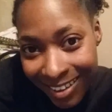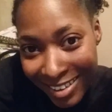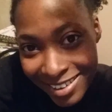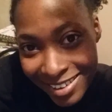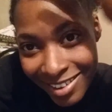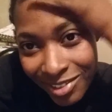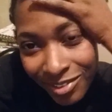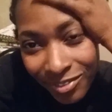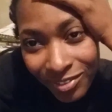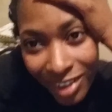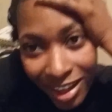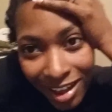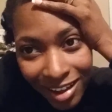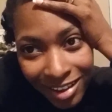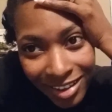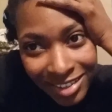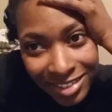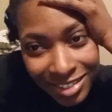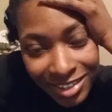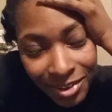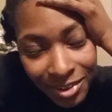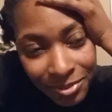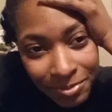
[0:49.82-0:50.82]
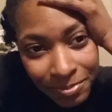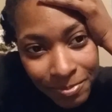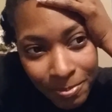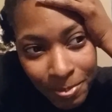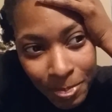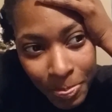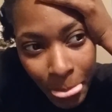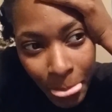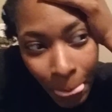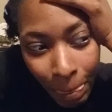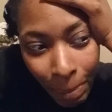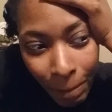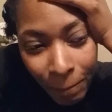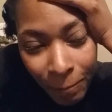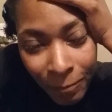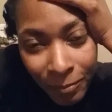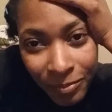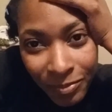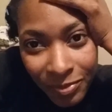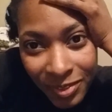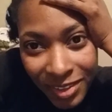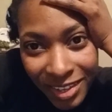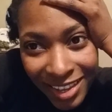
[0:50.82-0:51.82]
another vlog. So,
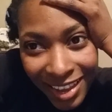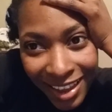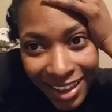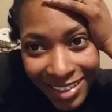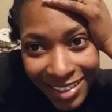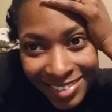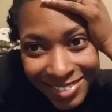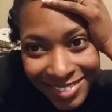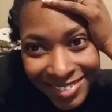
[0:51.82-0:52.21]
yeah.